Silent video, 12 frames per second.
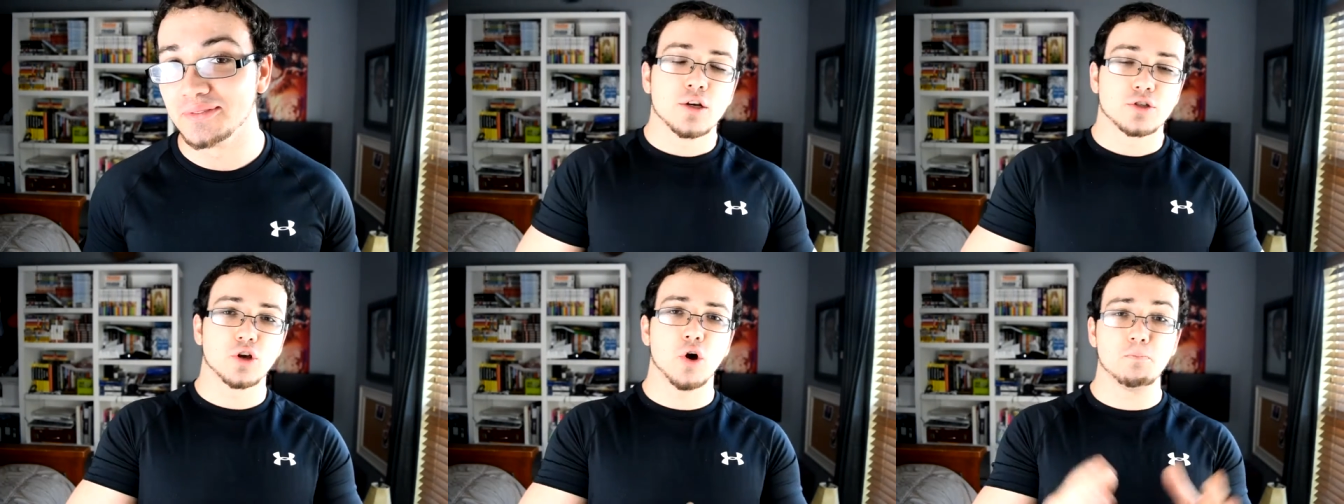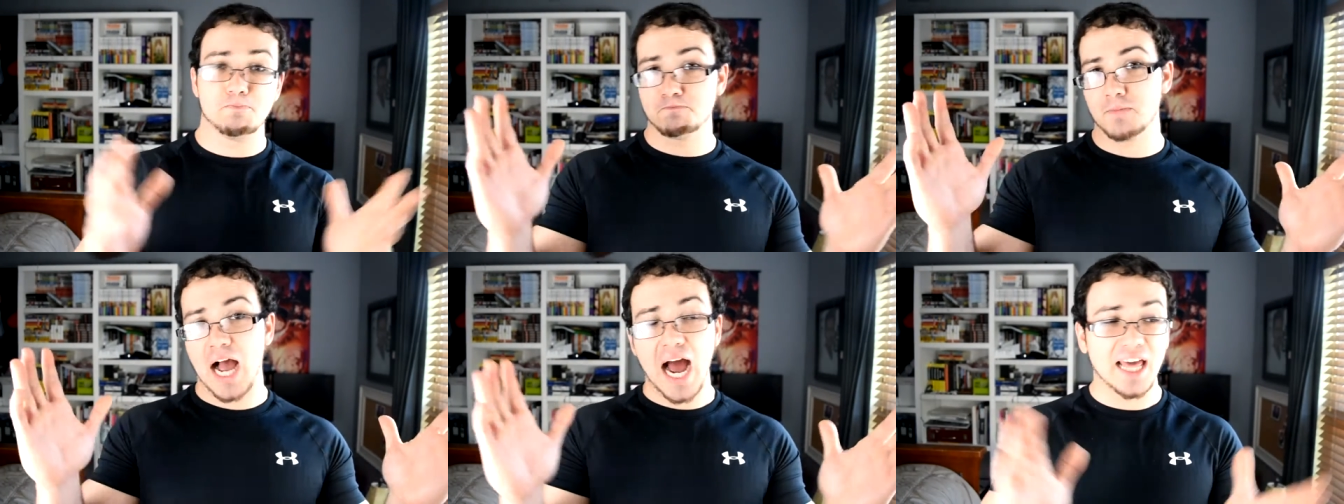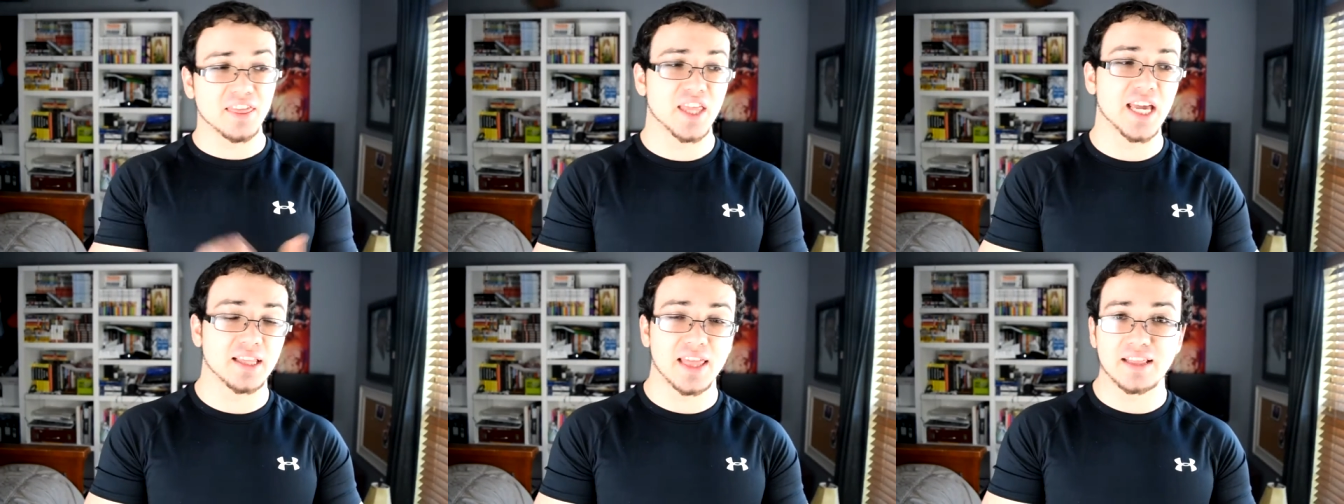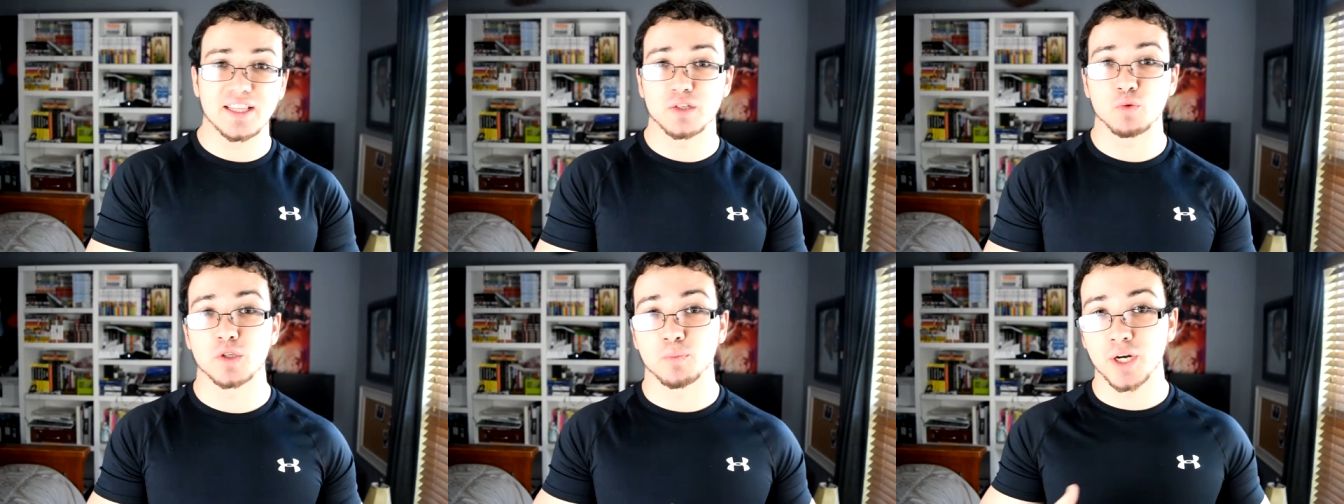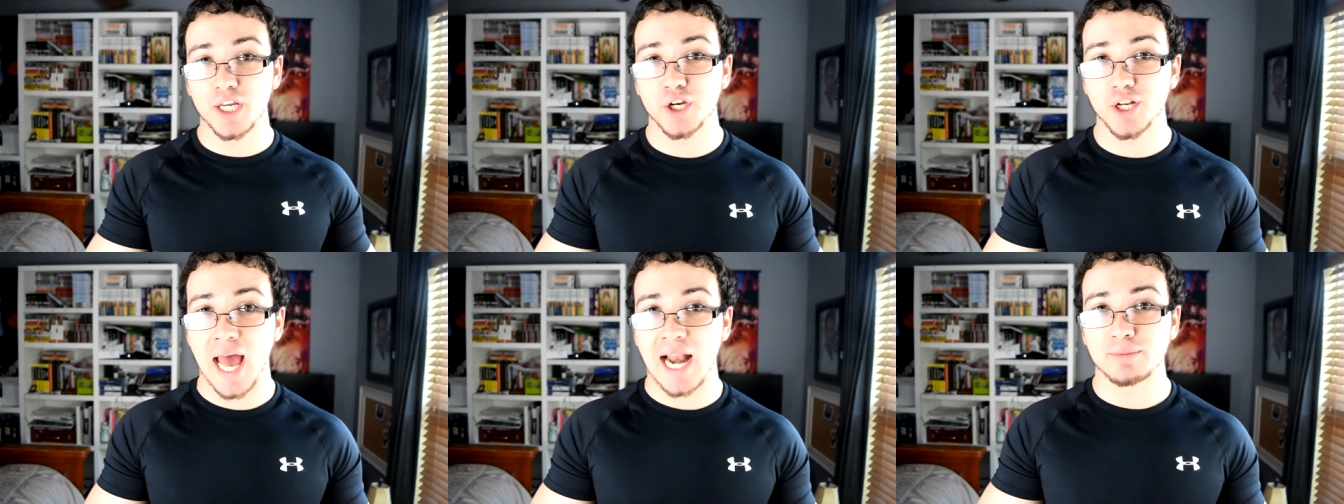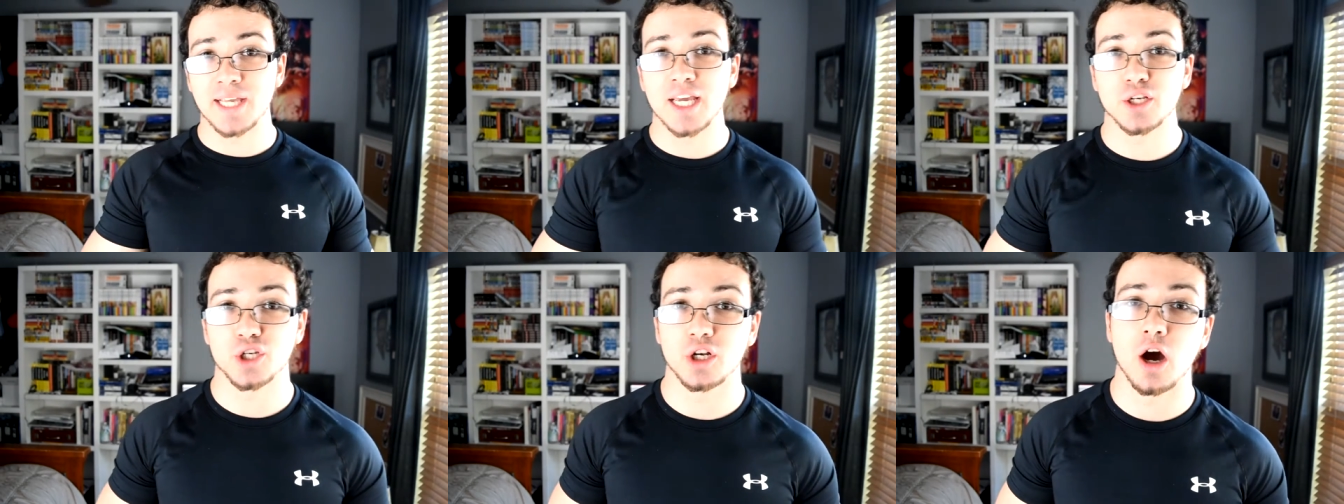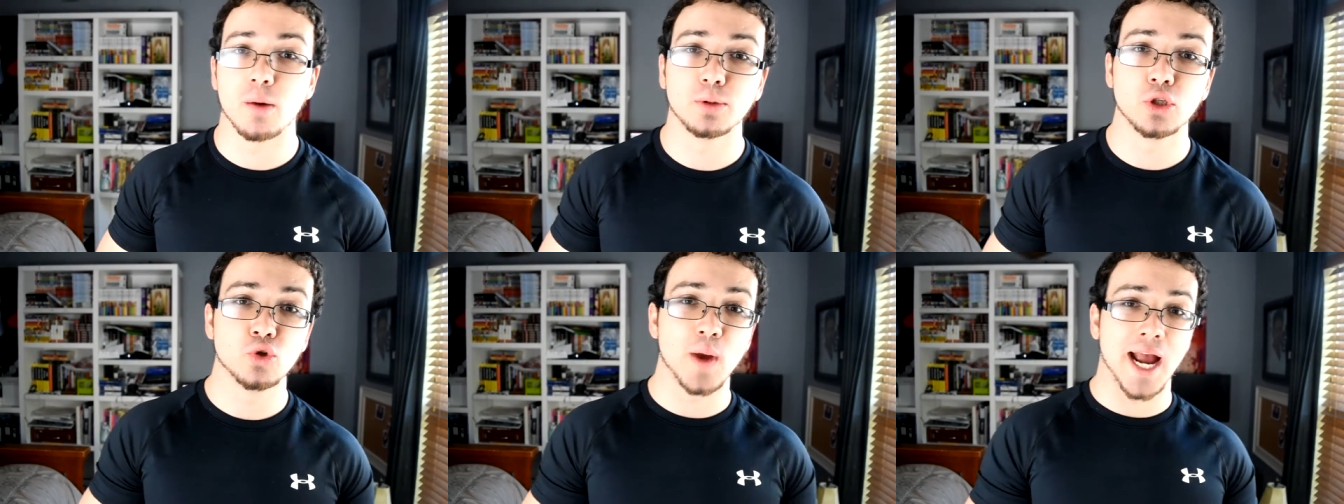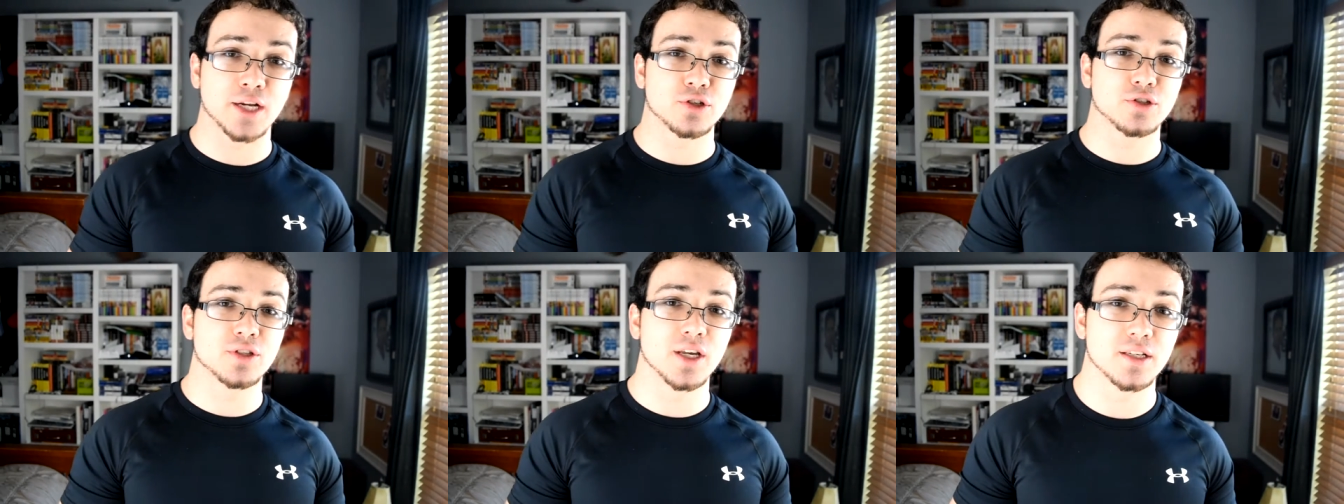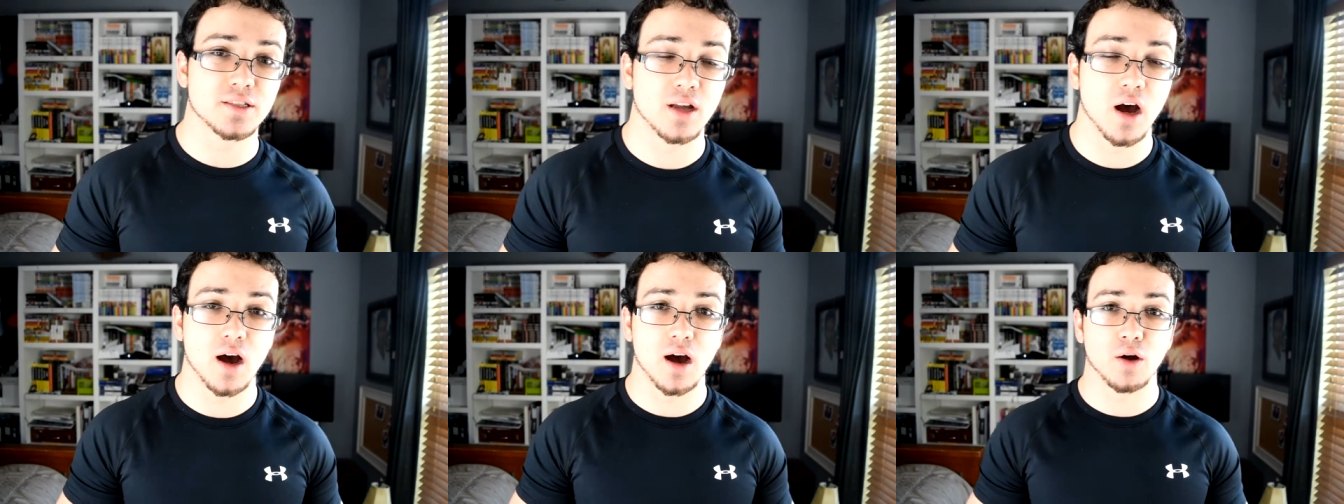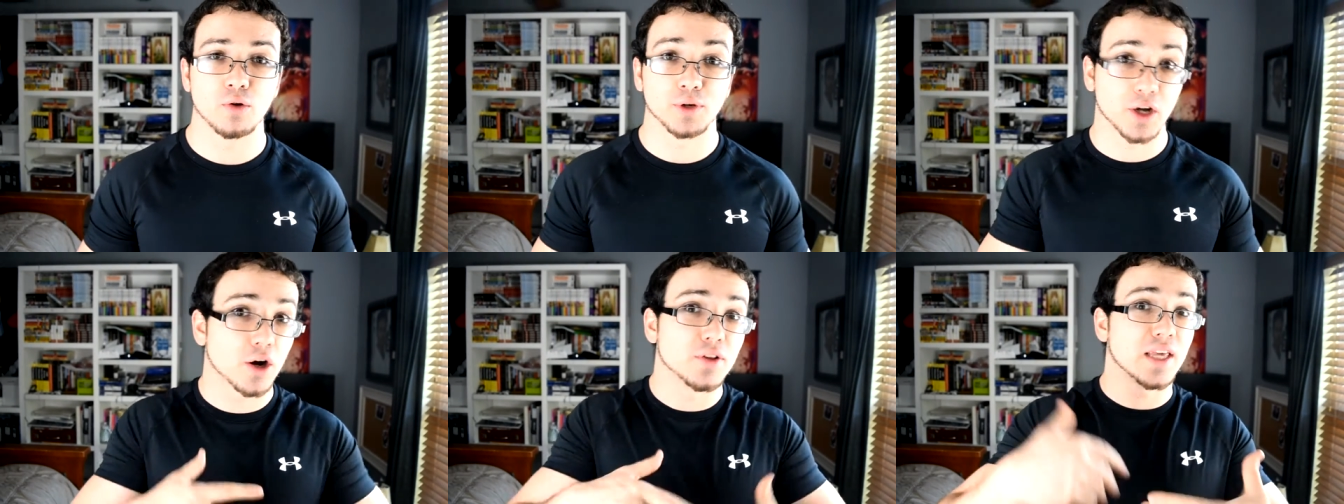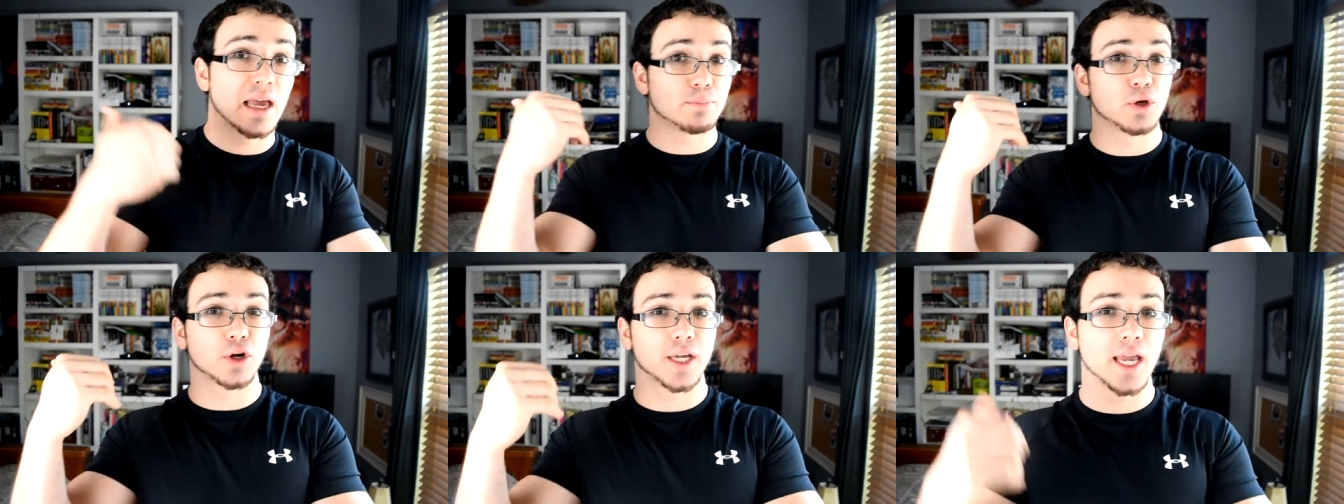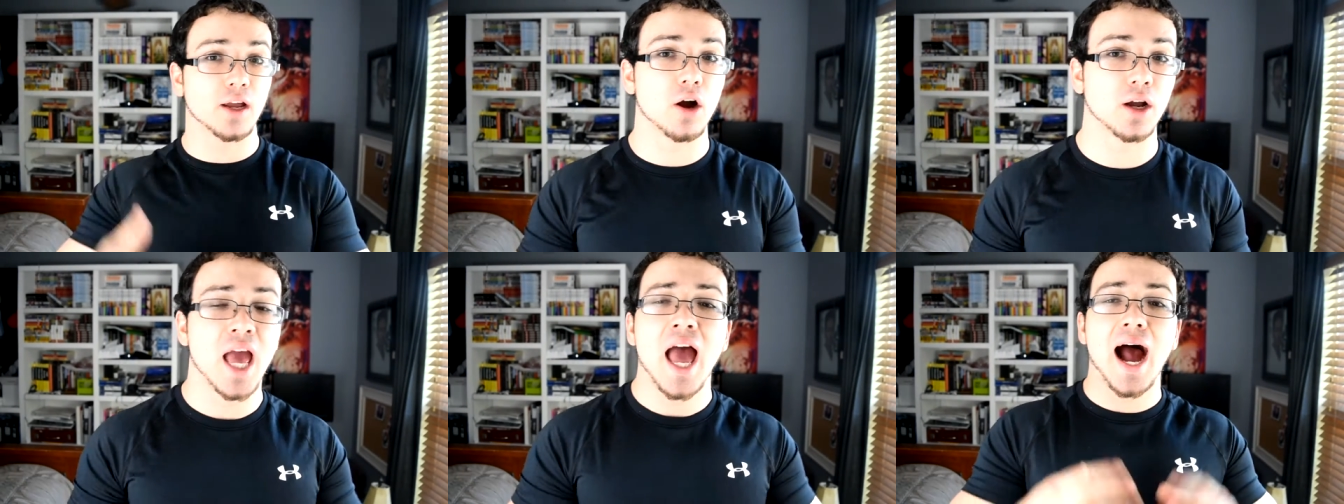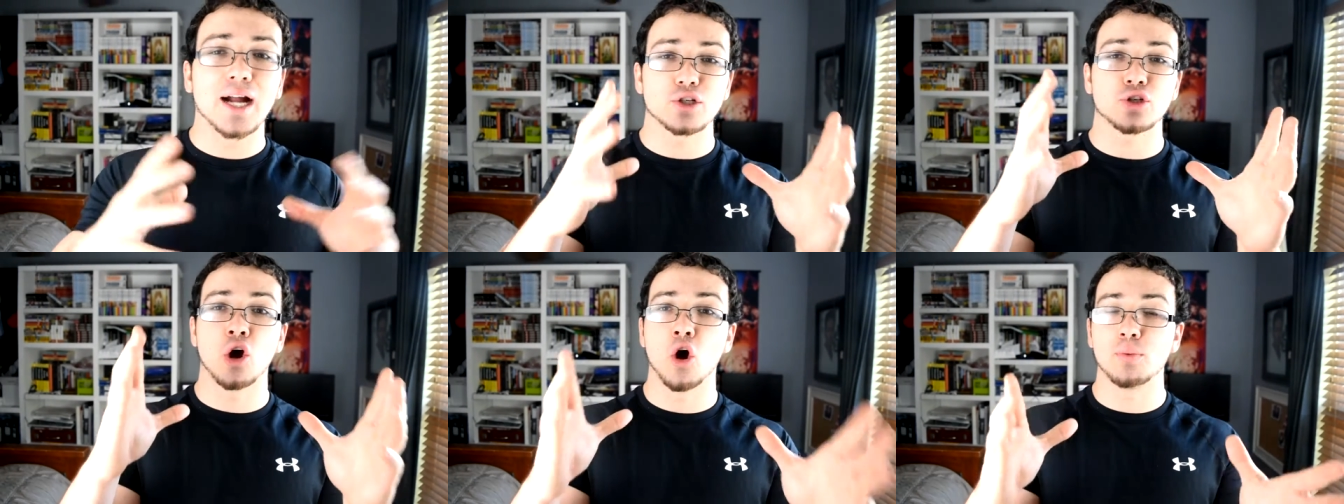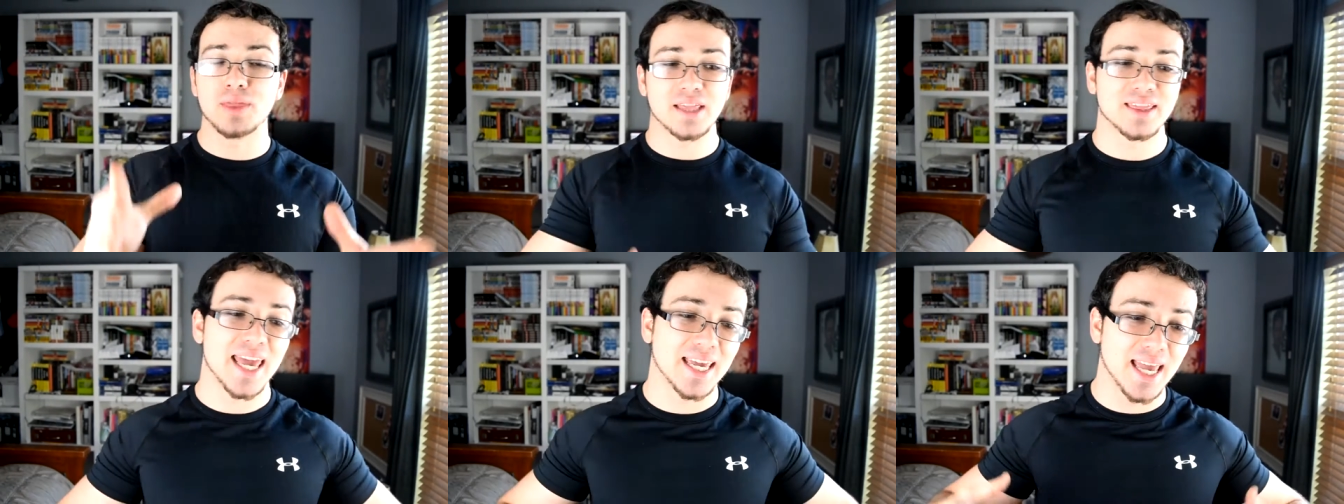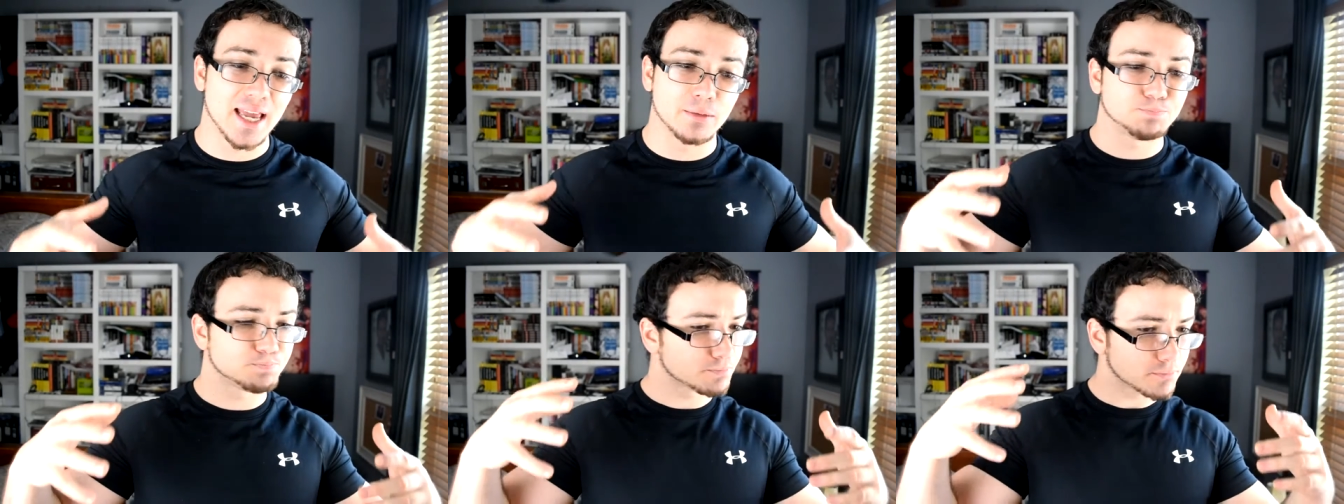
So, I think that this was a pretty good adaptation of Blue Exorcist regarding the Impure King arc. I just hope that they can